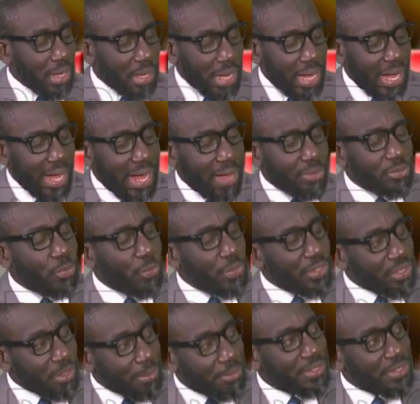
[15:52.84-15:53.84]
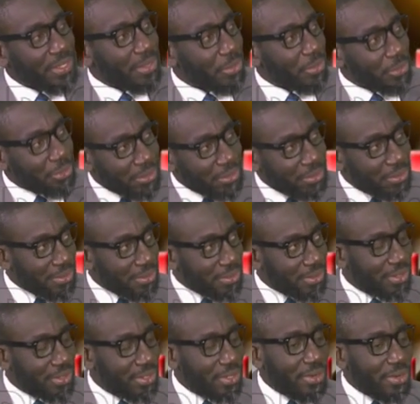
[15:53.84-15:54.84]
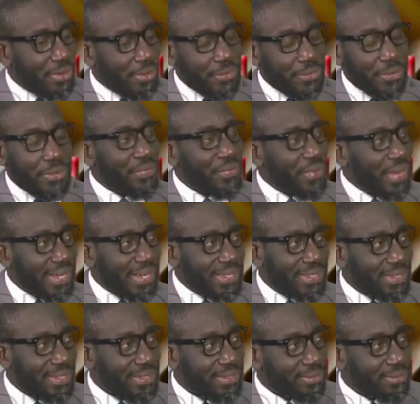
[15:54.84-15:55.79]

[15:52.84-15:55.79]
How do we separate emotions from facts?